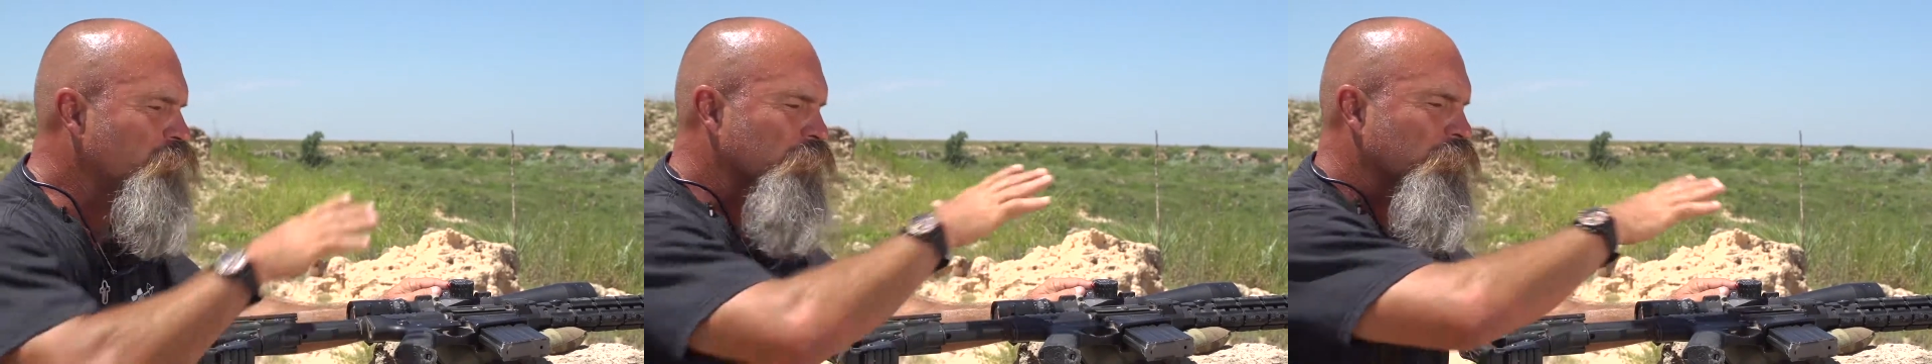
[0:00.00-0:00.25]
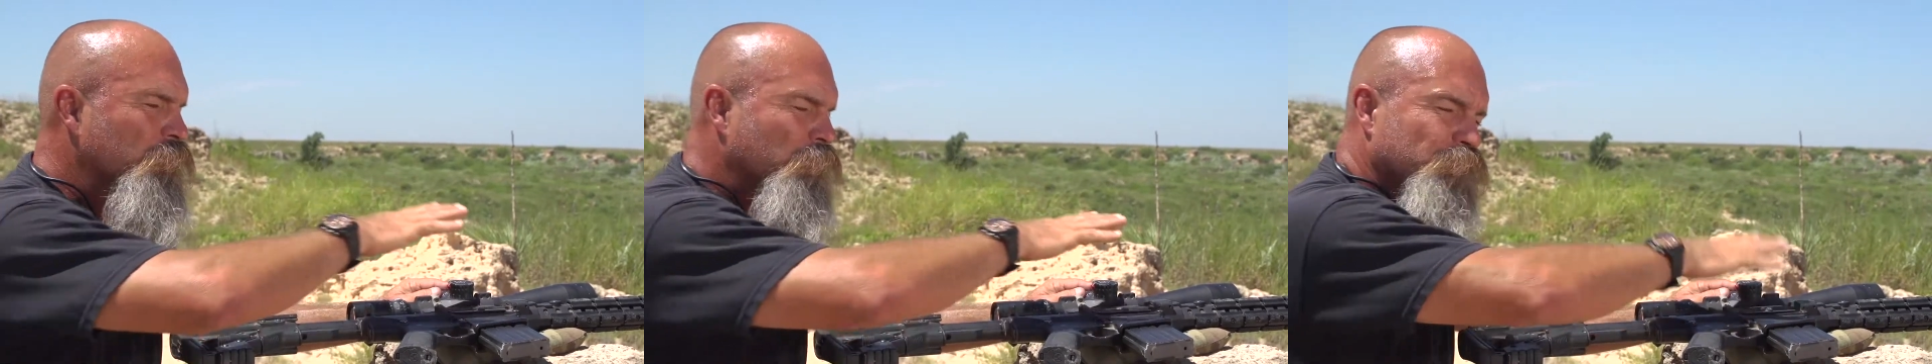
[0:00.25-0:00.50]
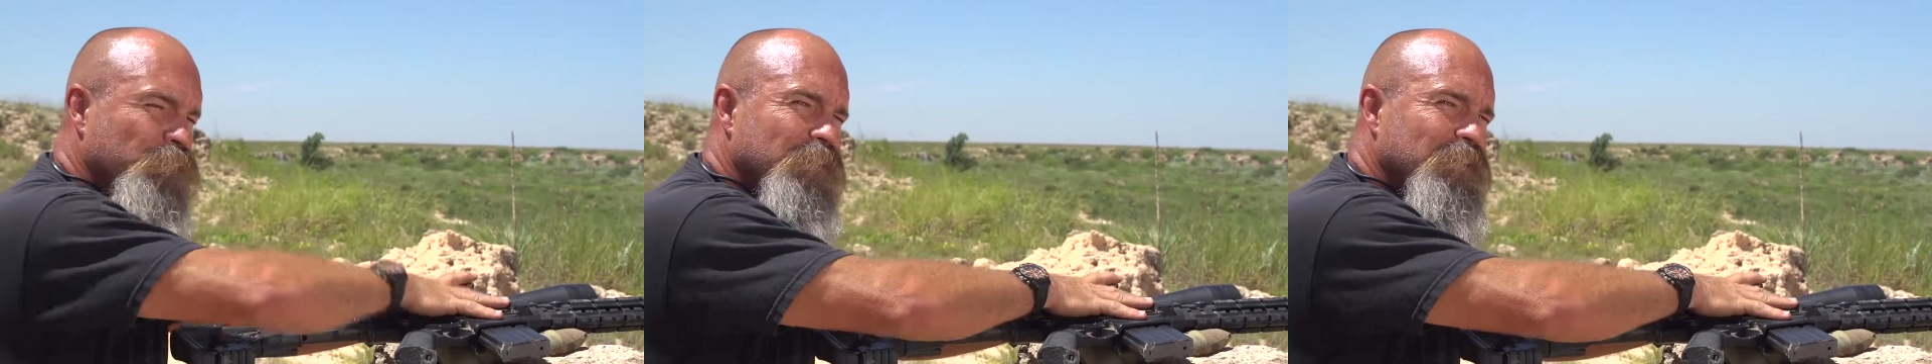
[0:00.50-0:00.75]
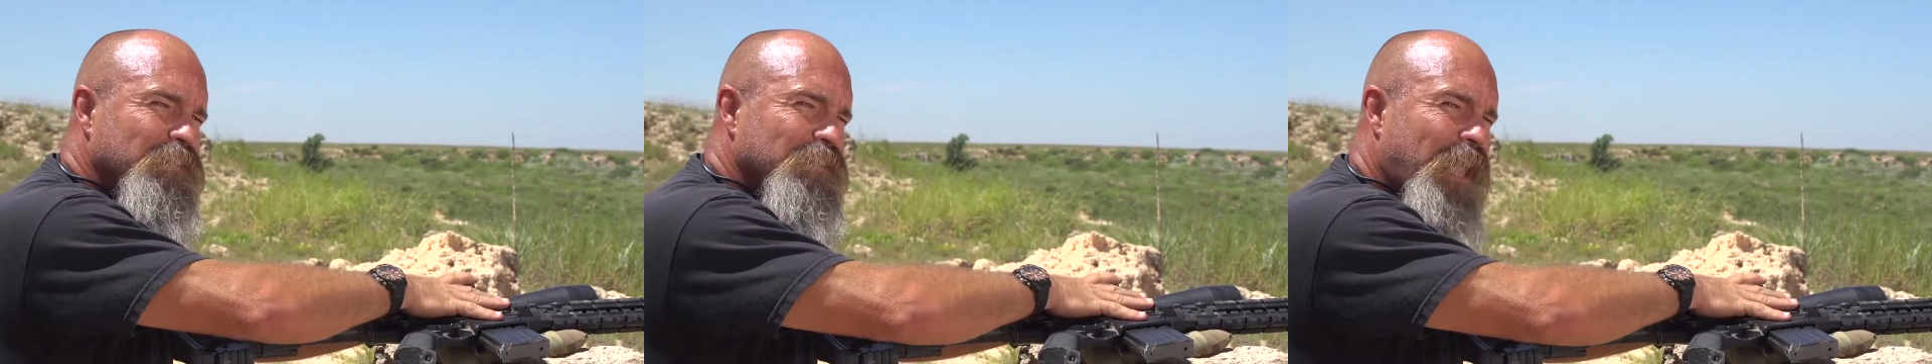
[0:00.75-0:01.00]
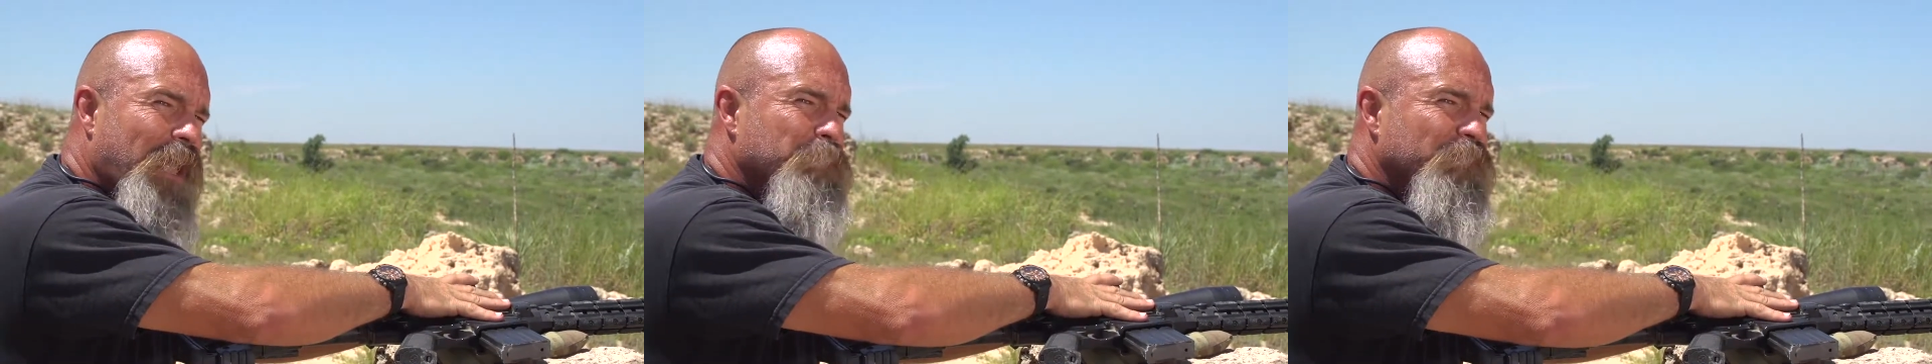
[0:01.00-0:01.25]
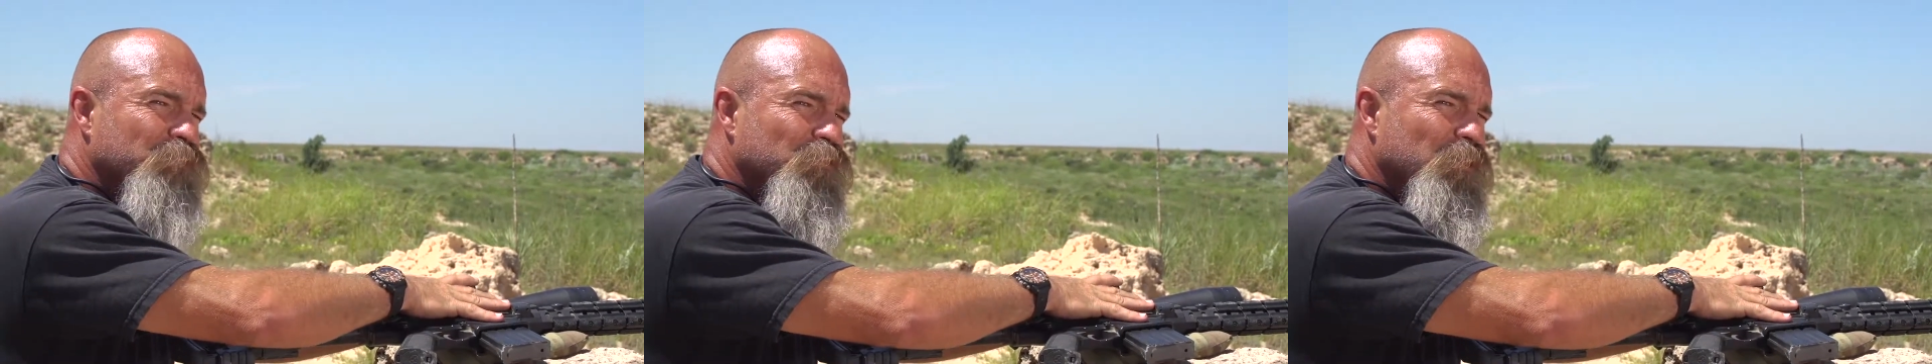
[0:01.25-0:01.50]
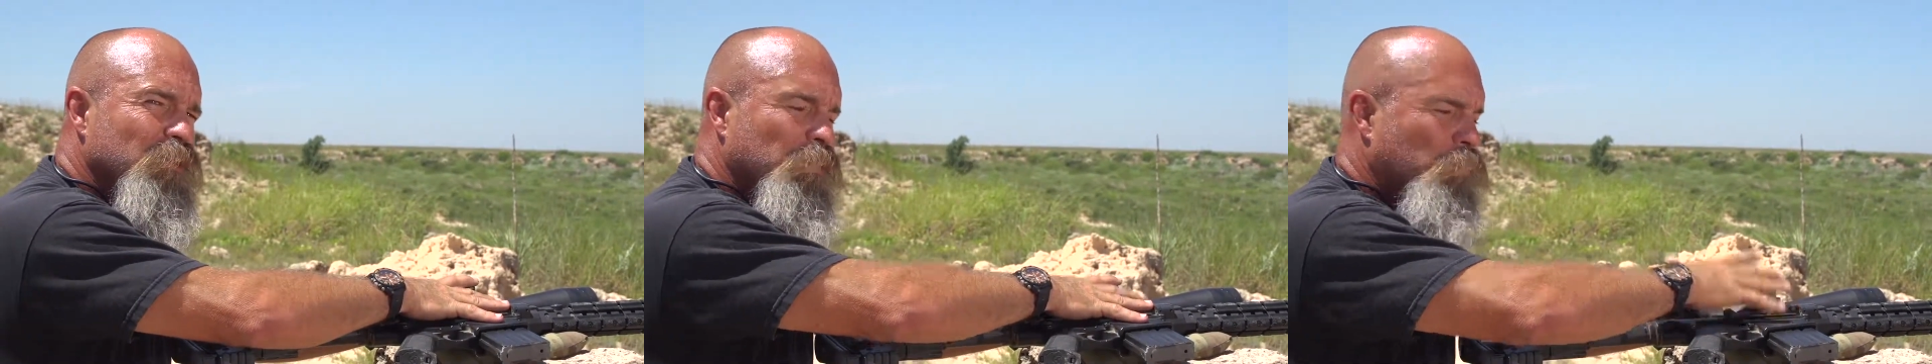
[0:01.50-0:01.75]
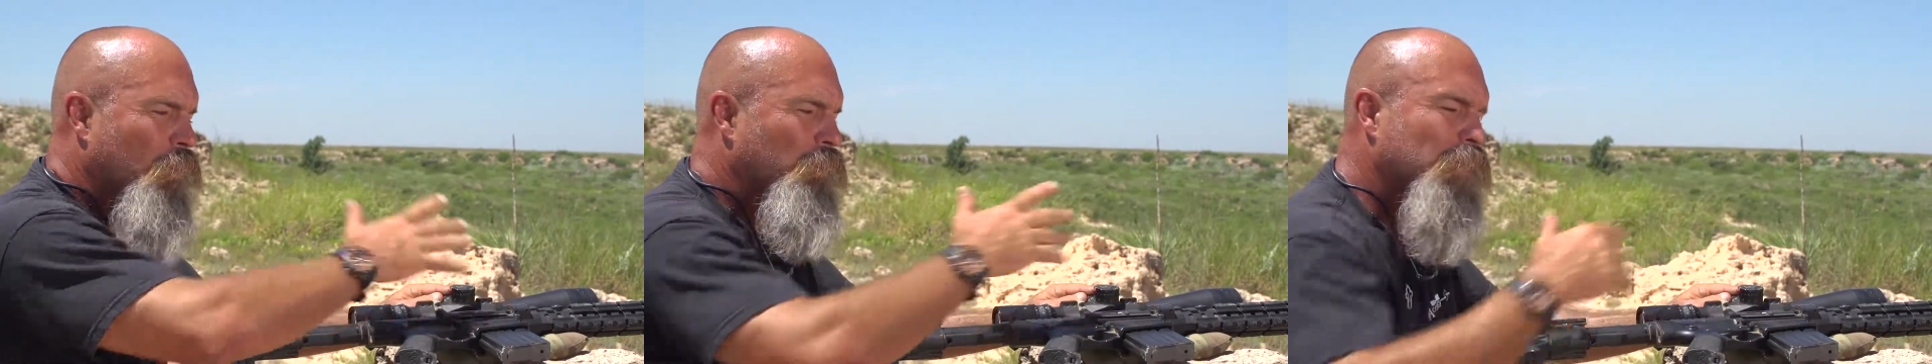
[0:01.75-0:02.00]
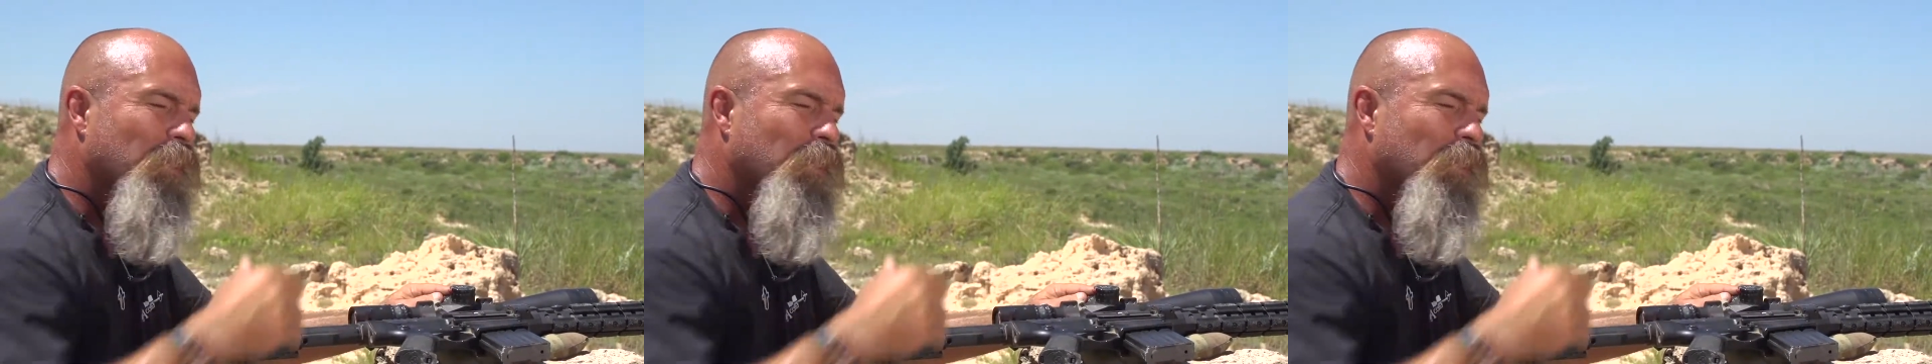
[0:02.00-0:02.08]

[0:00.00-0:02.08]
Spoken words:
for this type of shooting, what we